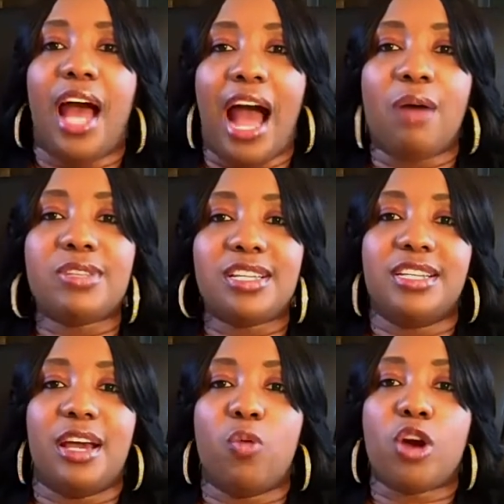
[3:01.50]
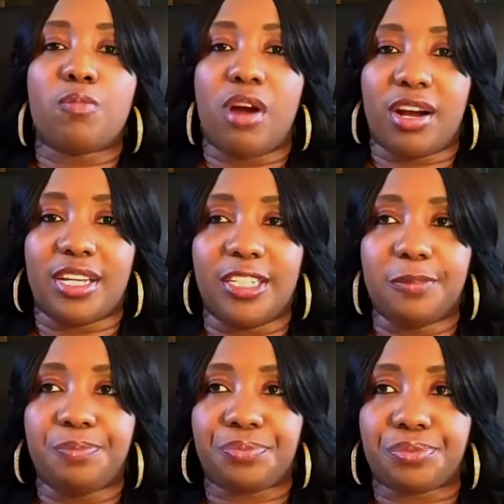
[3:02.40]
I was in network
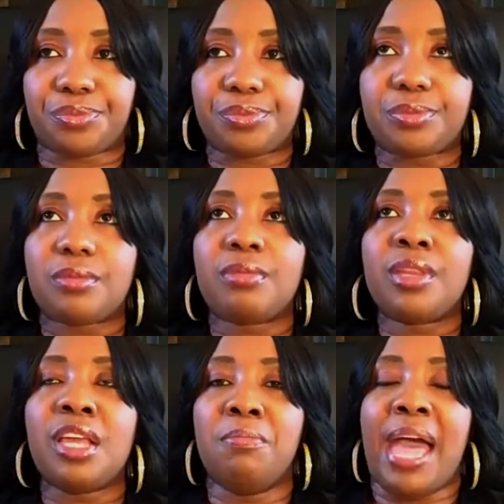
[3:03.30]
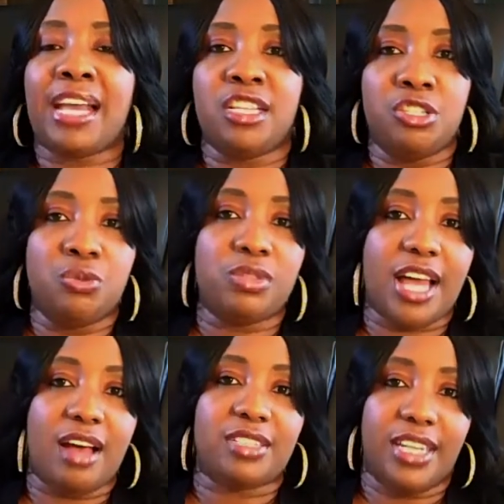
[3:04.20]
marketing back in
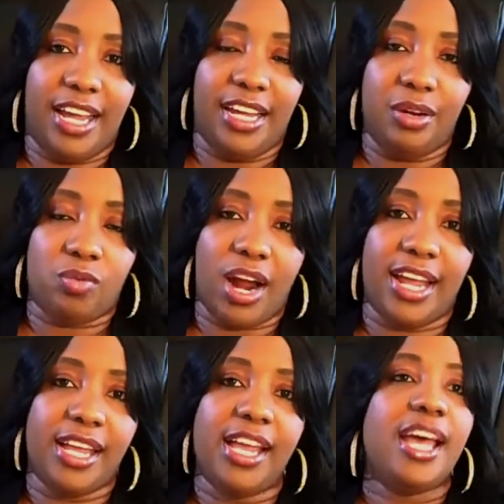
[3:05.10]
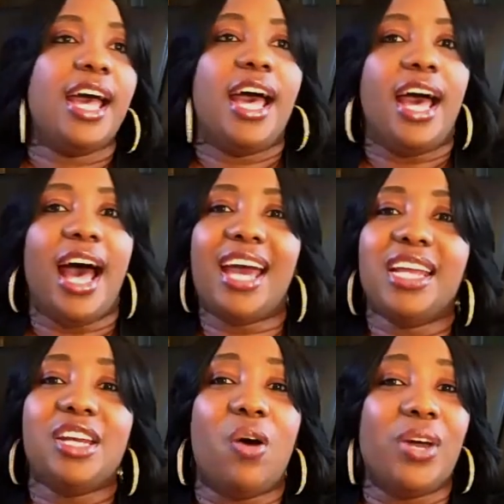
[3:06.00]
2008, right? I
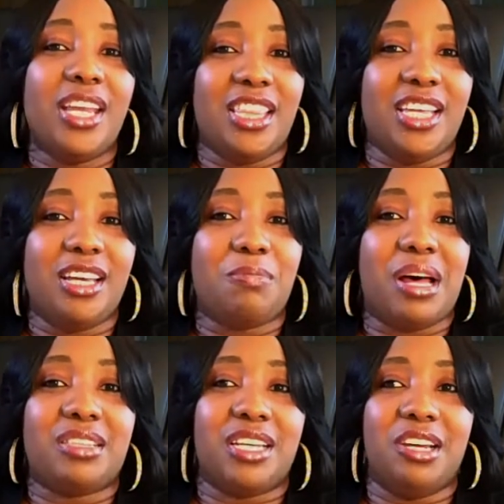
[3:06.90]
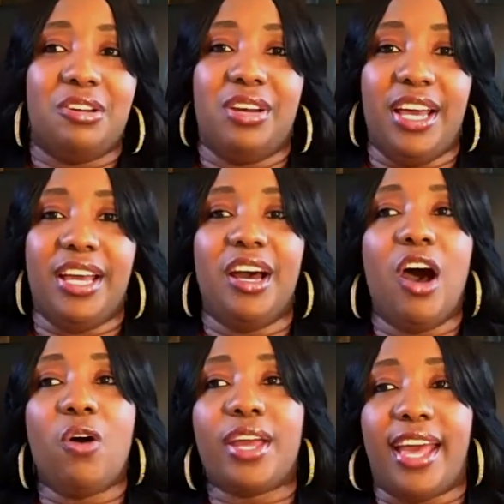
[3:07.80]
didn't know anything about the internet.
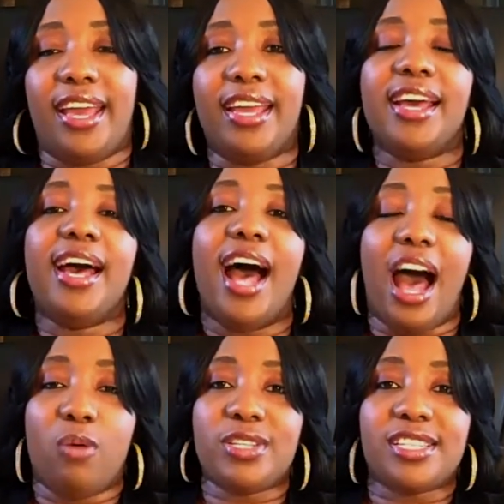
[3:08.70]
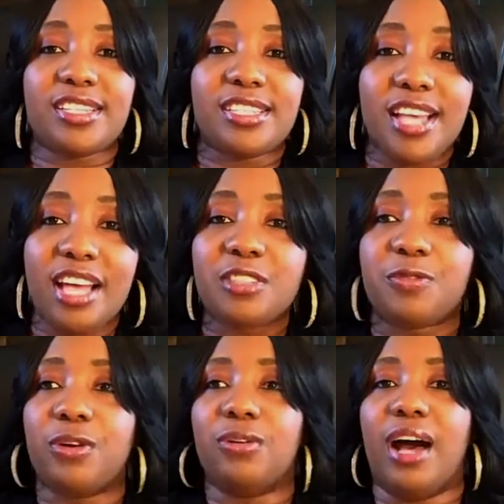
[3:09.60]
Okay. I was
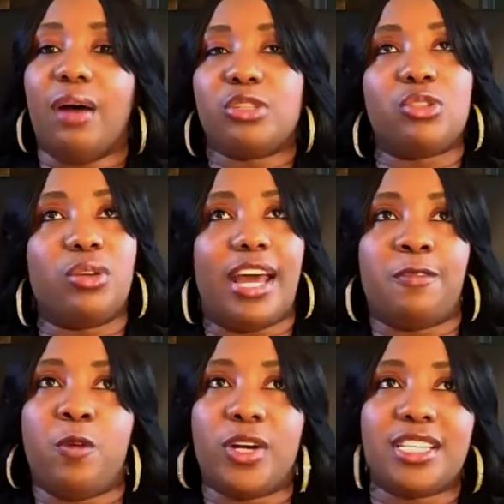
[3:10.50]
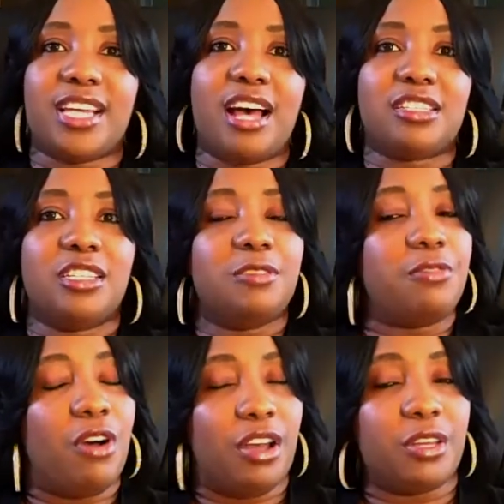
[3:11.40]
successful. I was doing like 40,000 in
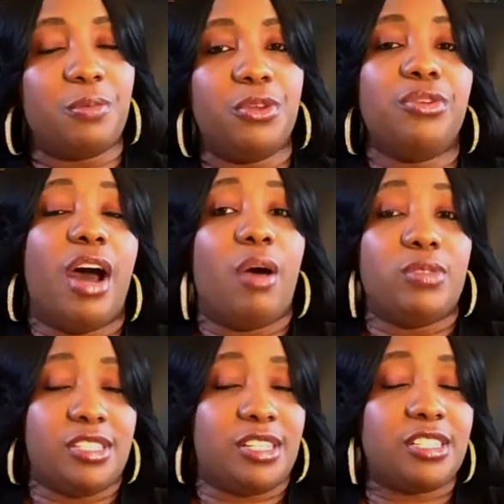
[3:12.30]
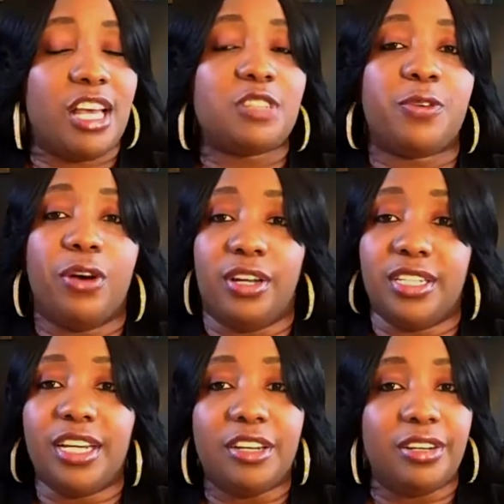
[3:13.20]
volume. You know, I was successful on
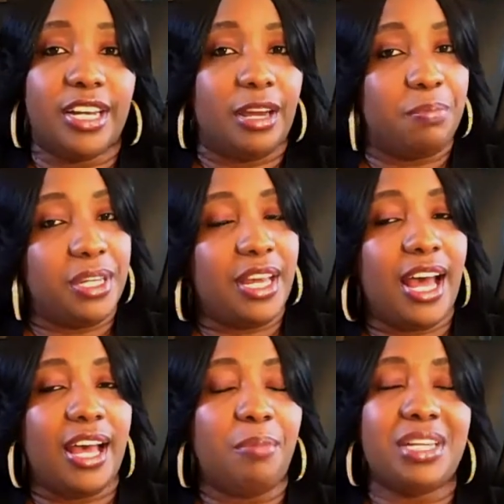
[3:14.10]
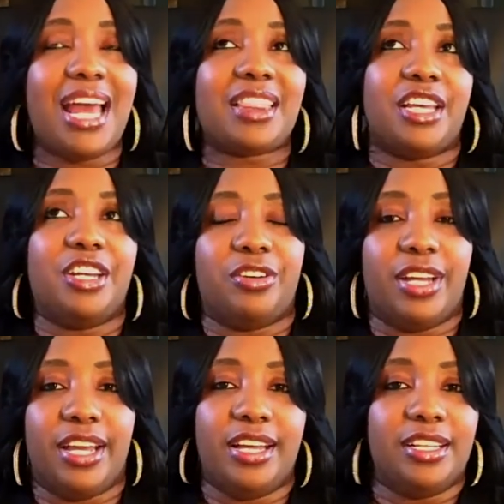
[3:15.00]
the internet. I'm being, I mean, not the
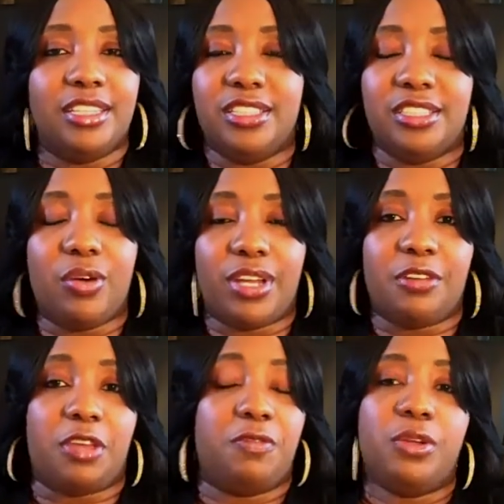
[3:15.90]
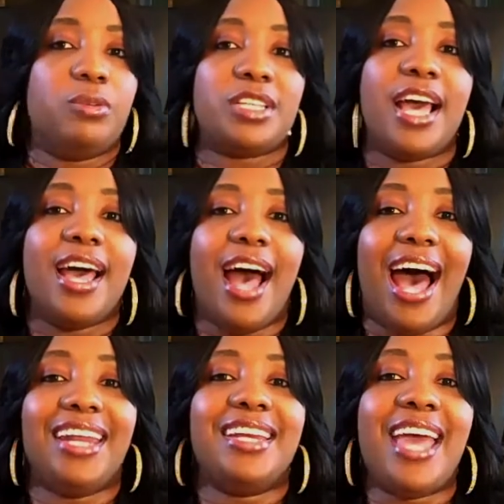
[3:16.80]
internet. Don't get confused.
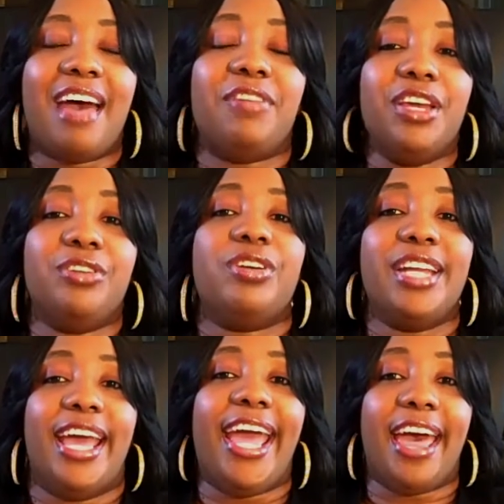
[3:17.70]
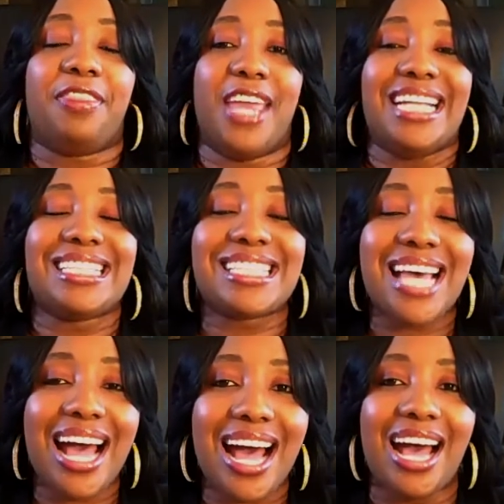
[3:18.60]
I didn't have internet at that
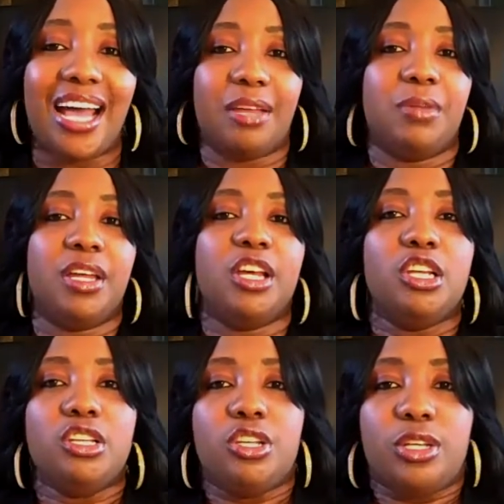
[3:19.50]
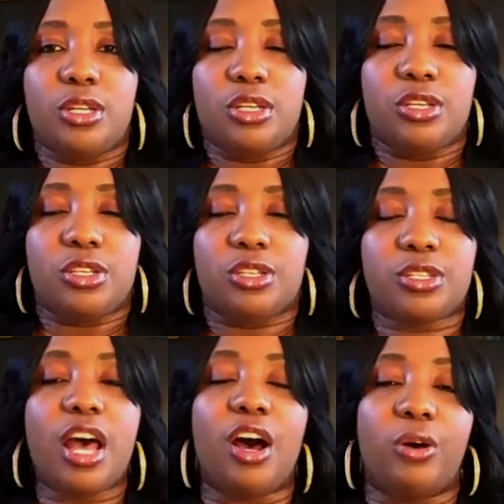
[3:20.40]
time.
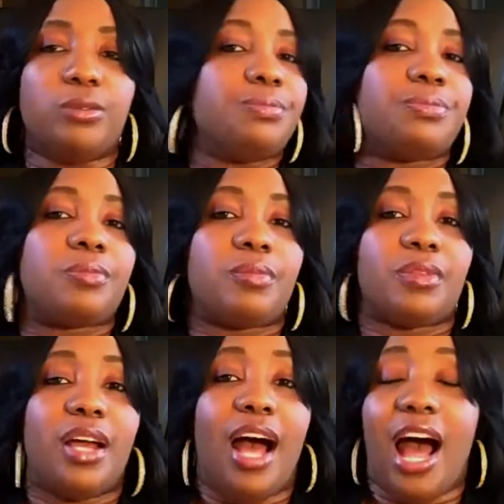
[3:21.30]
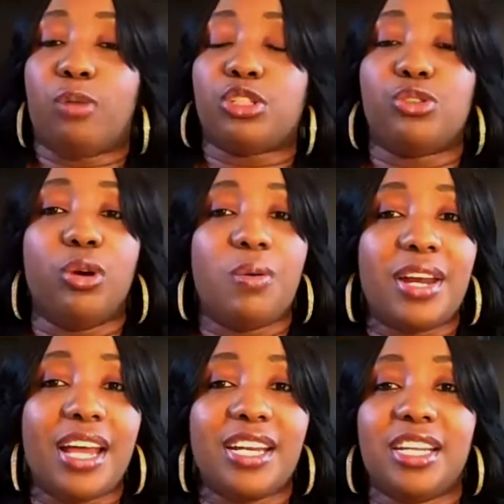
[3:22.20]
So I was doing
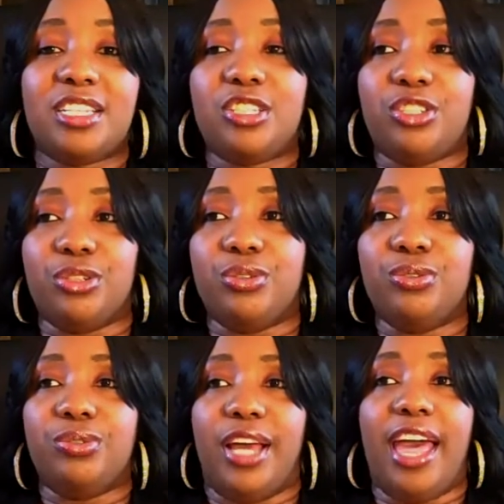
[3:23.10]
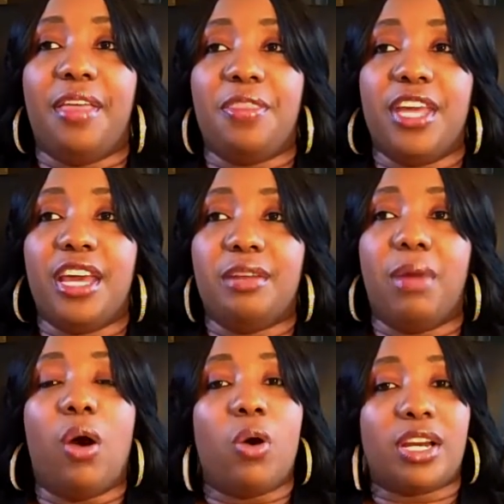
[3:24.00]
what I needed to do. And then
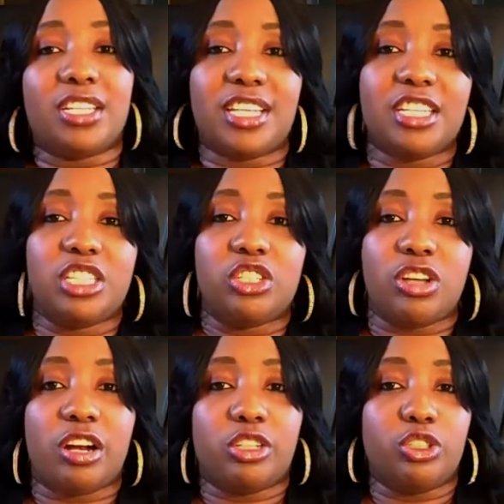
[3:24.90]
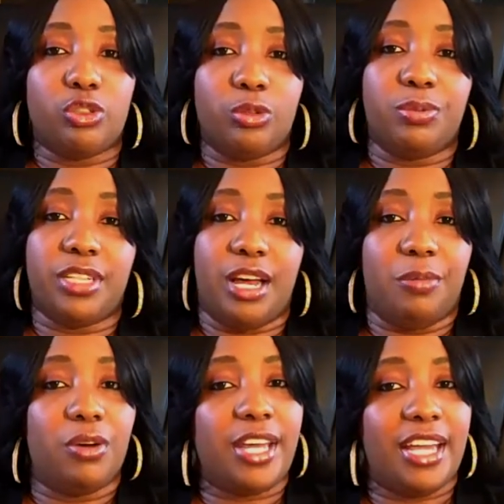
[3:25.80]
my organization started to shrivel
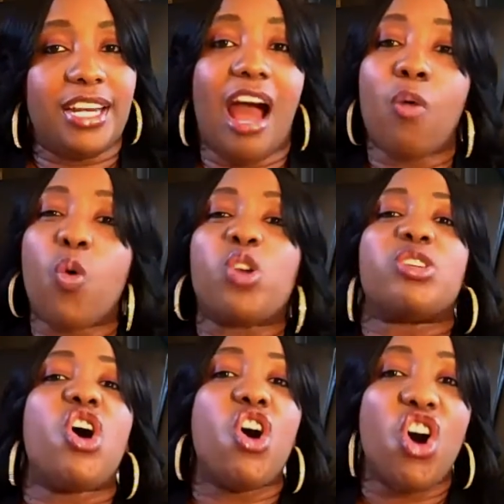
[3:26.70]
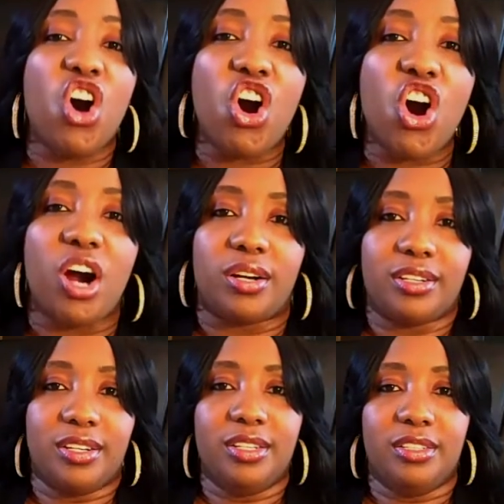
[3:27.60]
up. Okay, now I worked hard
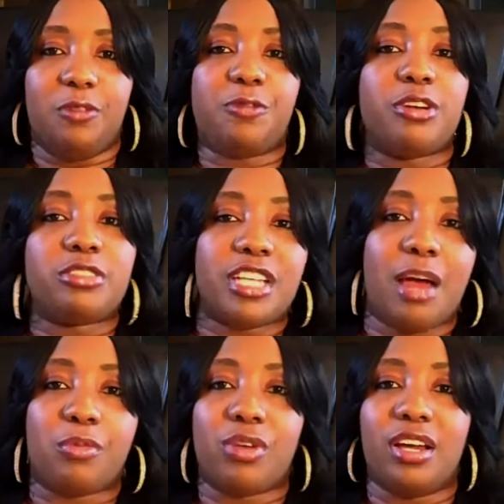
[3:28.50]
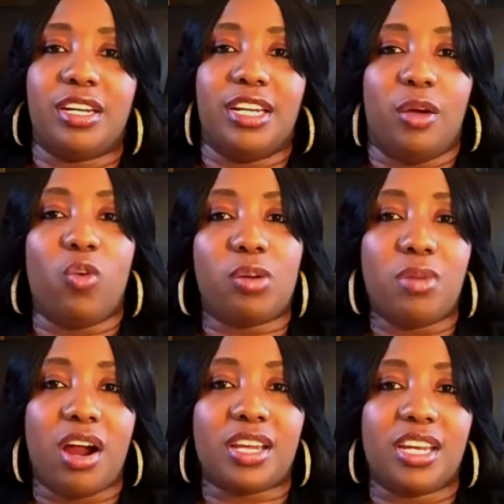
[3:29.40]
the first time around in network
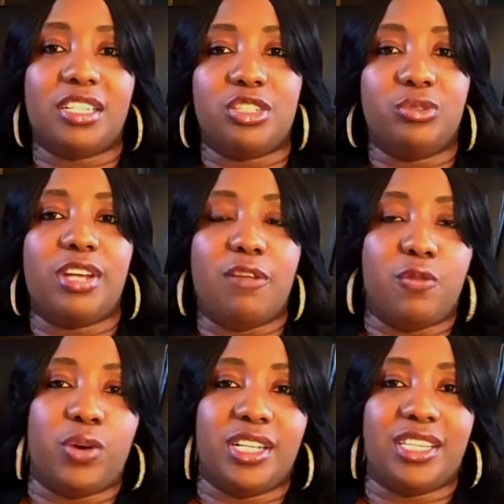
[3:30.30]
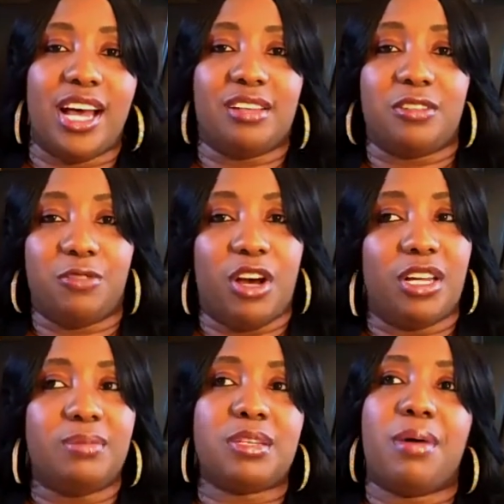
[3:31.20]
marketing to do that 40,000
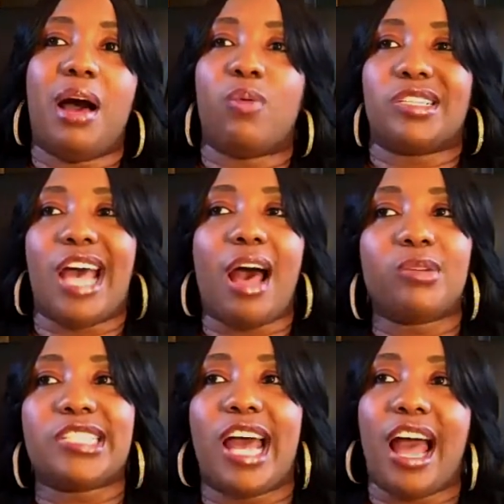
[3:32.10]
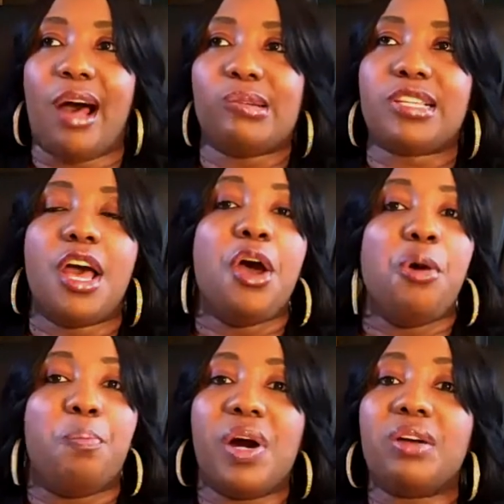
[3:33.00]
volume. I'm talking I was house to house,
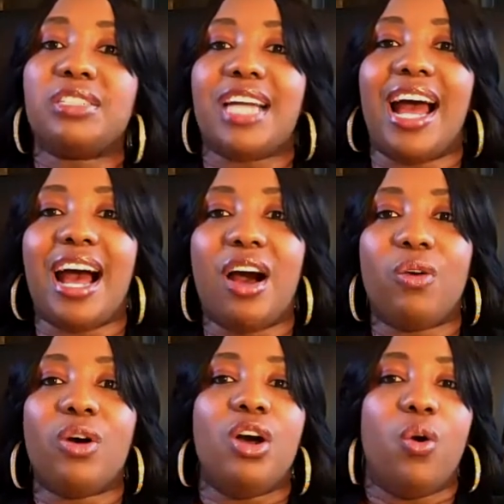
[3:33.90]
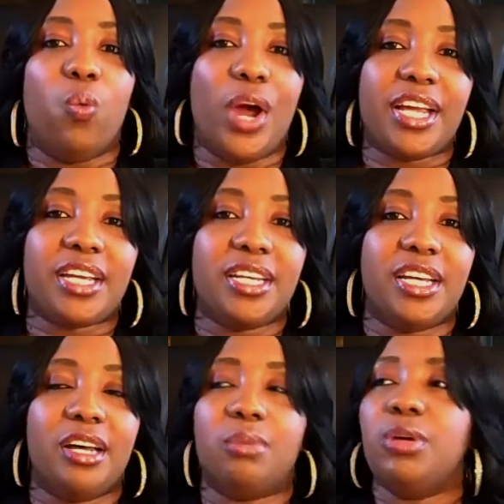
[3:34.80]
burnt out, waking
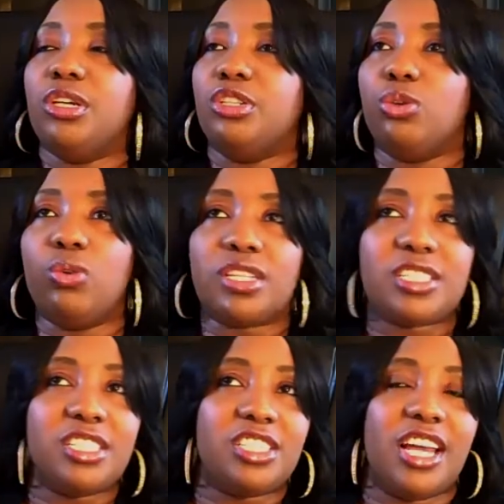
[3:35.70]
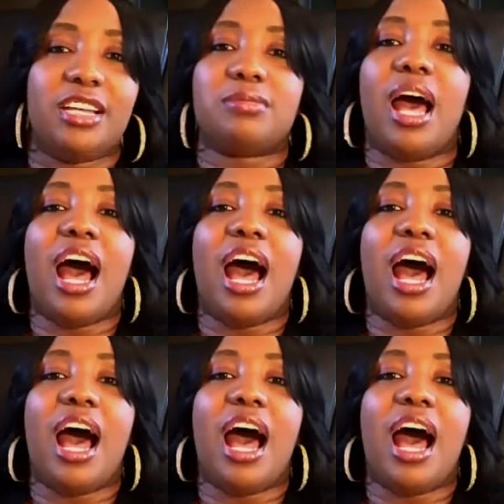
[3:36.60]
up, doing CJMs.